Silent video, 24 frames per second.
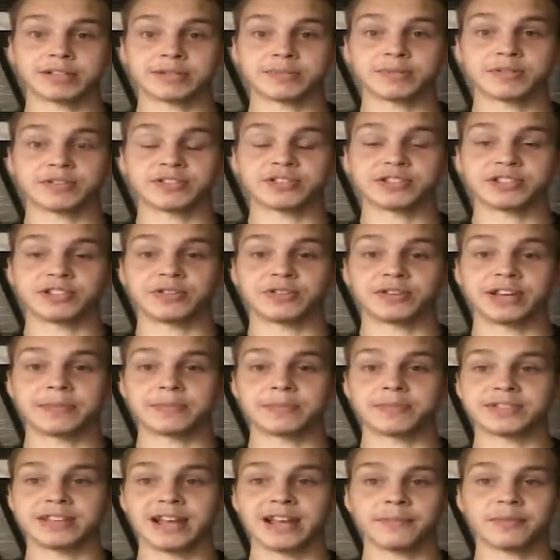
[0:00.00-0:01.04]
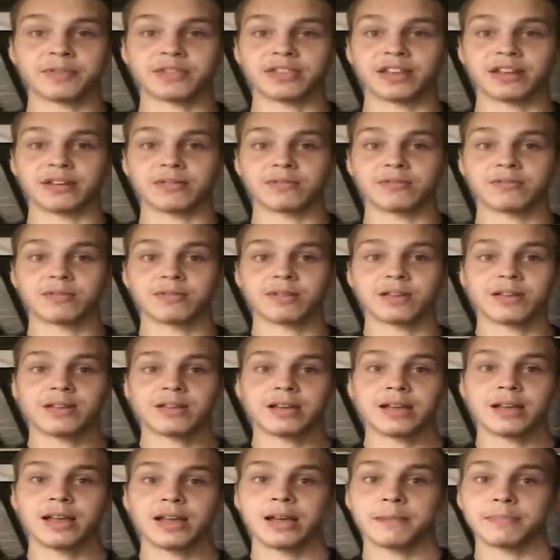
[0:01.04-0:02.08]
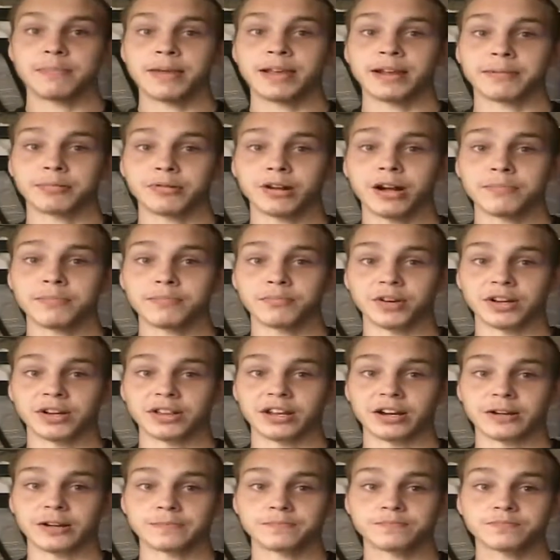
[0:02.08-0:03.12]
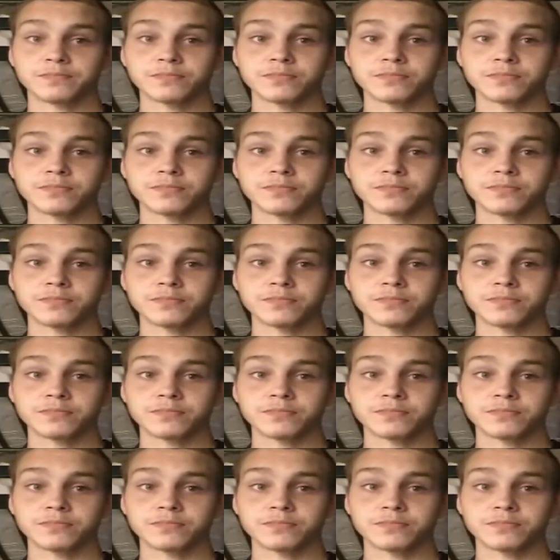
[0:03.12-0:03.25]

supposed to still keep the Sabbath then. Big problem right there.